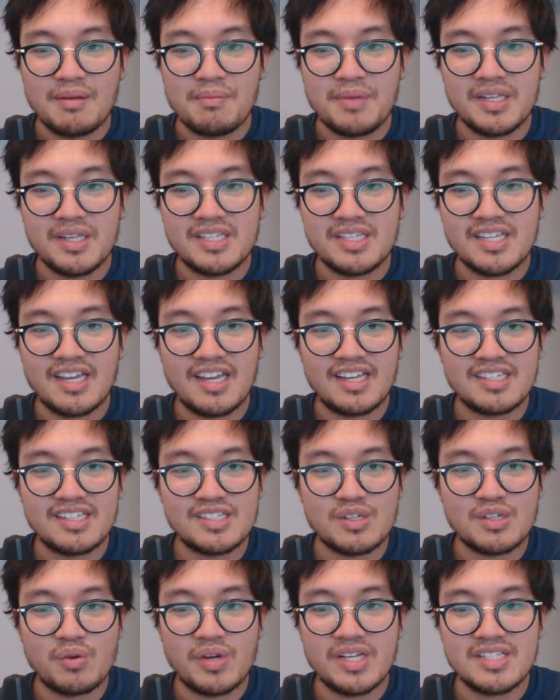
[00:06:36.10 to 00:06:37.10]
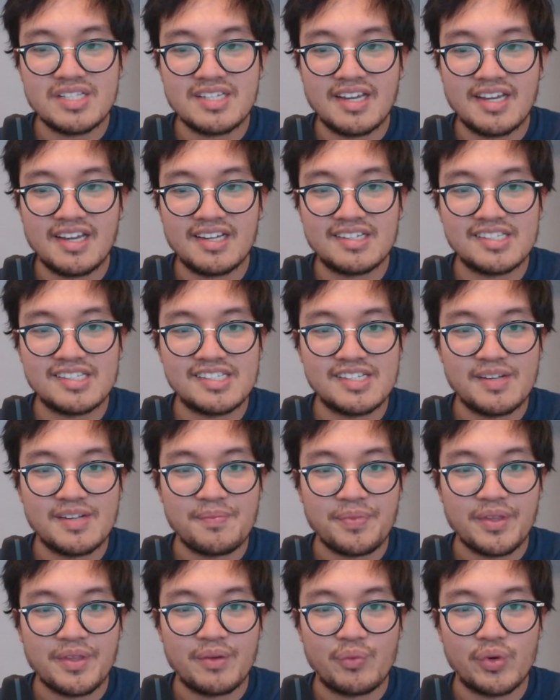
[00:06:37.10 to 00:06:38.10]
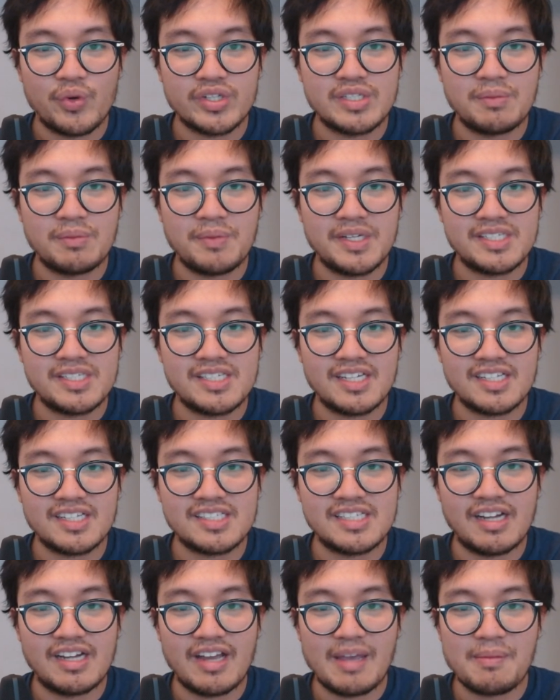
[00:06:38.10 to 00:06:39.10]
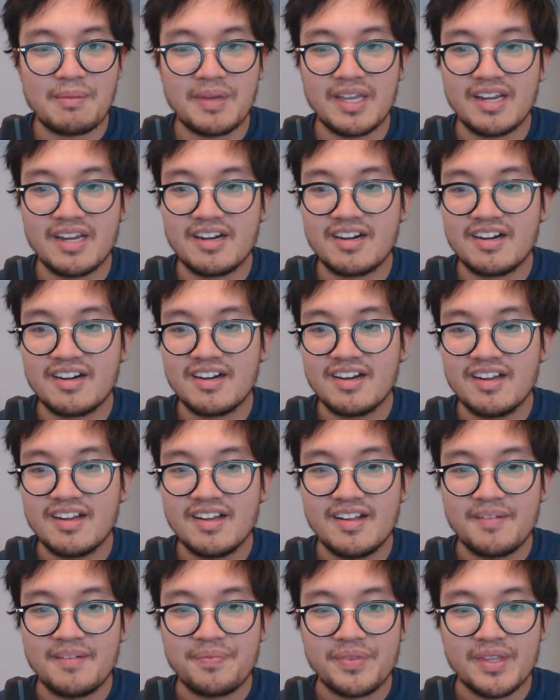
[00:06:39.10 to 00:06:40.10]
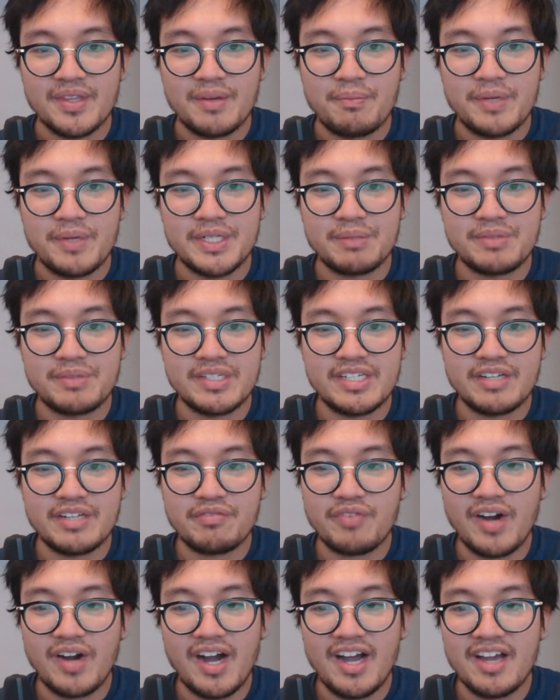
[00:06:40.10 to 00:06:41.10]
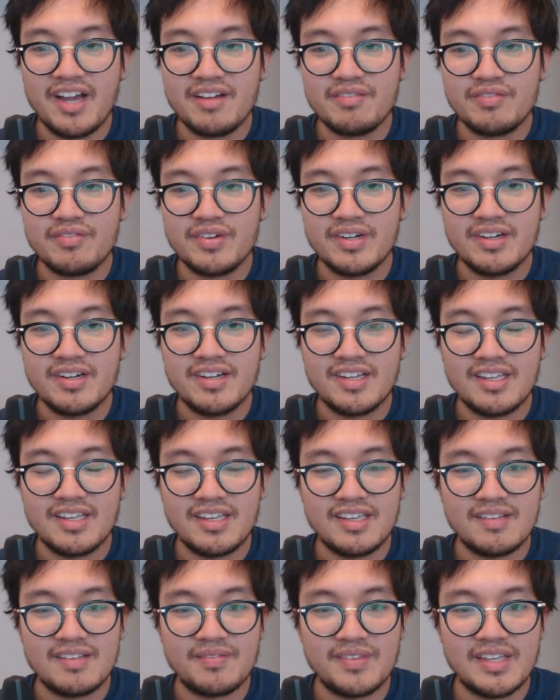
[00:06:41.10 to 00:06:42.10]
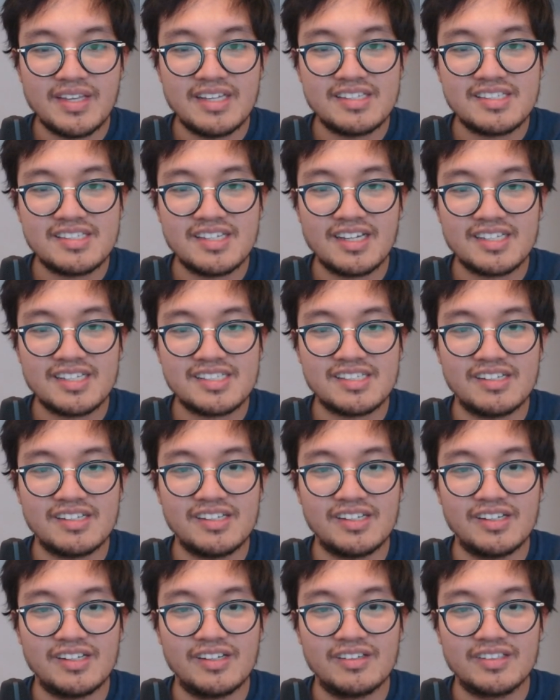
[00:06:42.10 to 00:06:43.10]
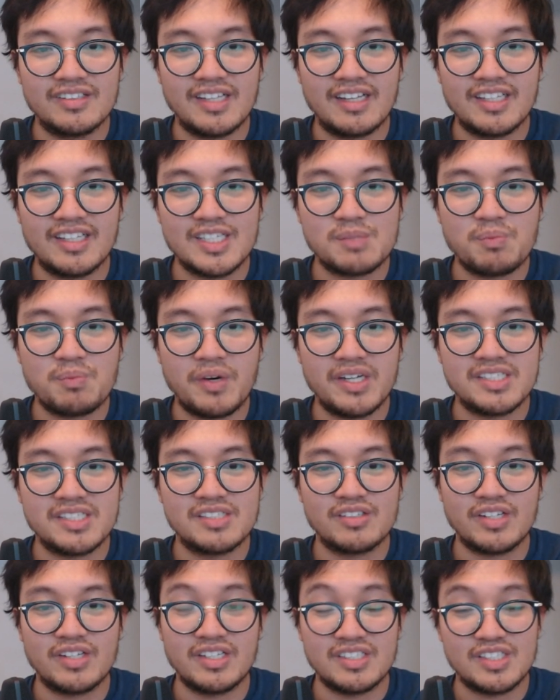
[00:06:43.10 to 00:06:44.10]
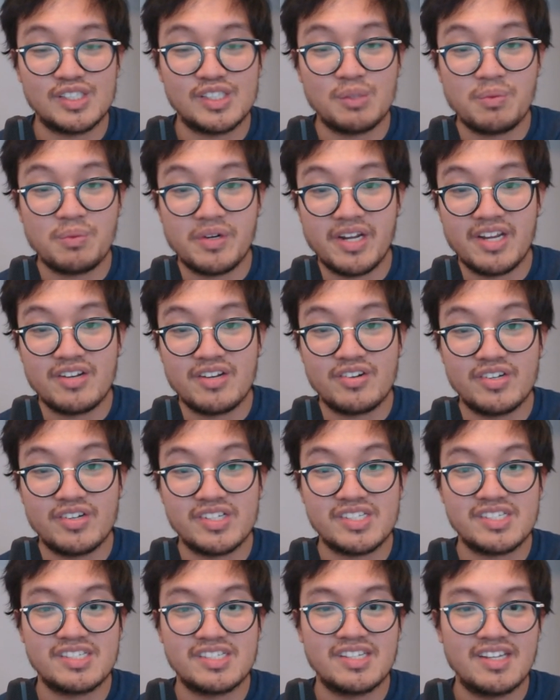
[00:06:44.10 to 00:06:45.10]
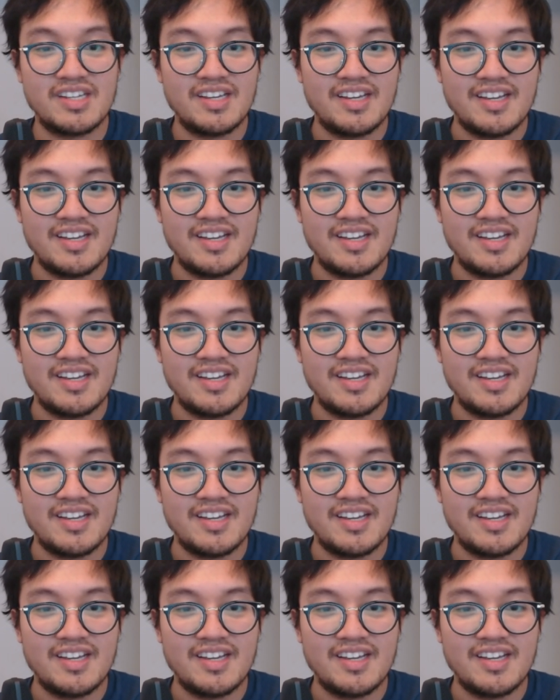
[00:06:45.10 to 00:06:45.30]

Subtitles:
b takes, queen takes, rook to b6, now aiming here. Bishop to d5, e6, uh-oh, now this pawn's looking super dangerous.